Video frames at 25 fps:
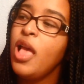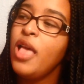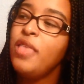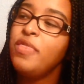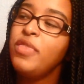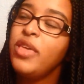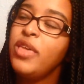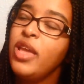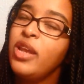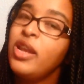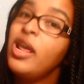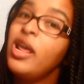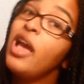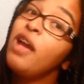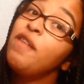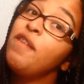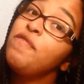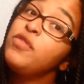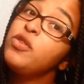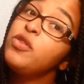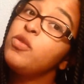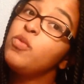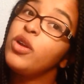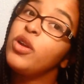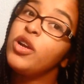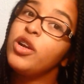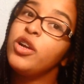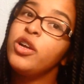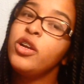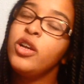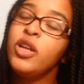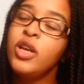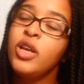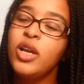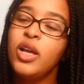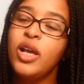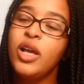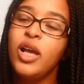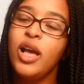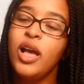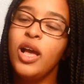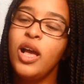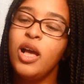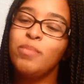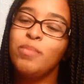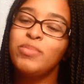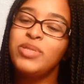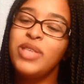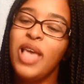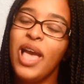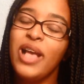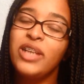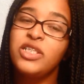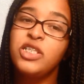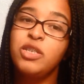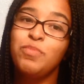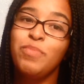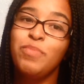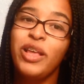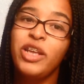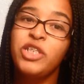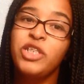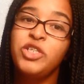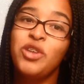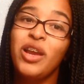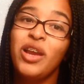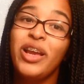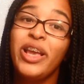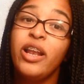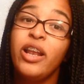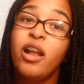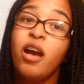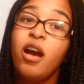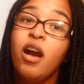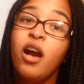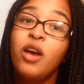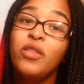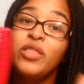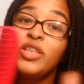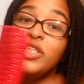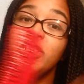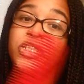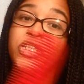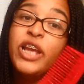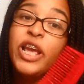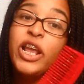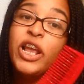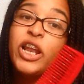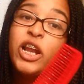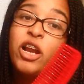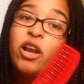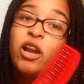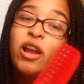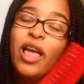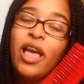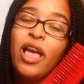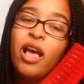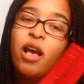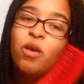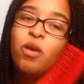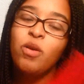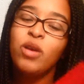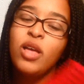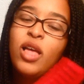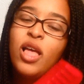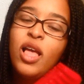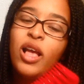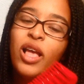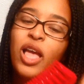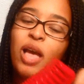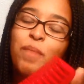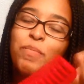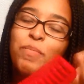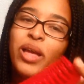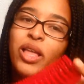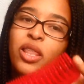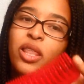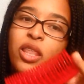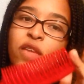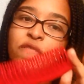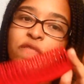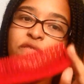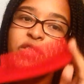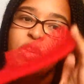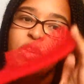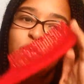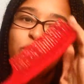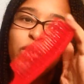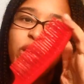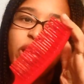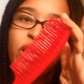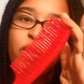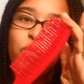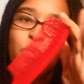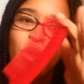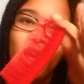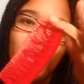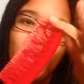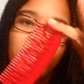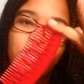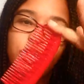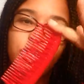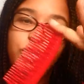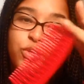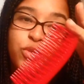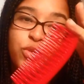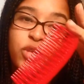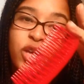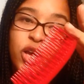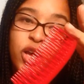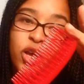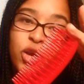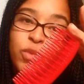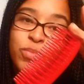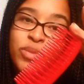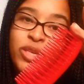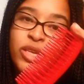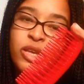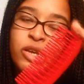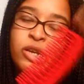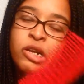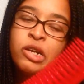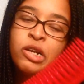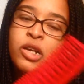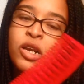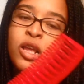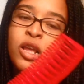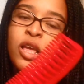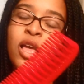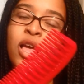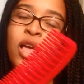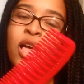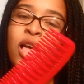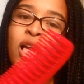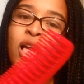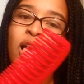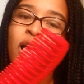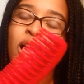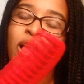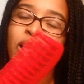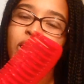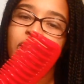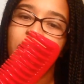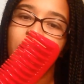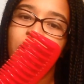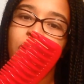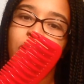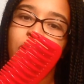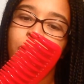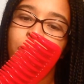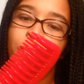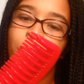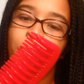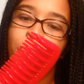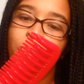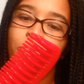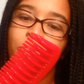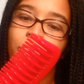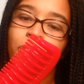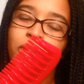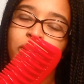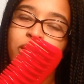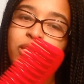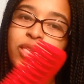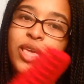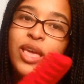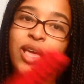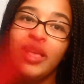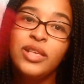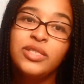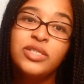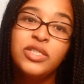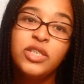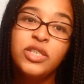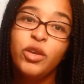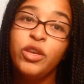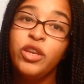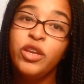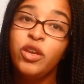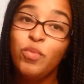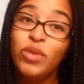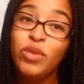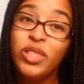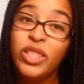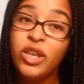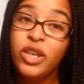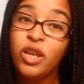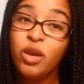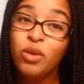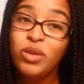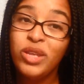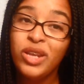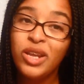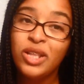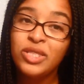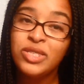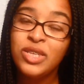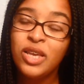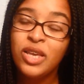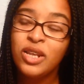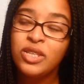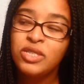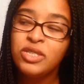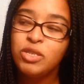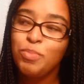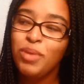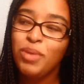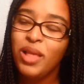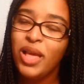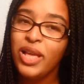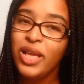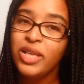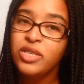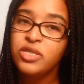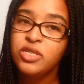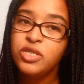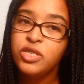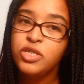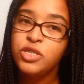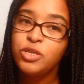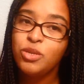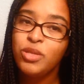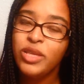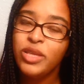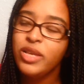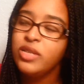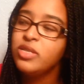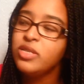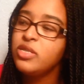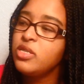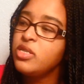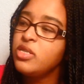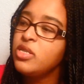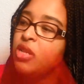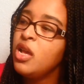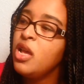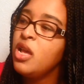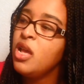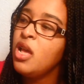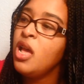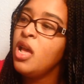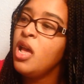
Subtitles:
And then afterward, to actually make sure I get all the shed hair out, got my lovely red white tooth comb here. And yeah, so you really don't need a ton of supplies to do this.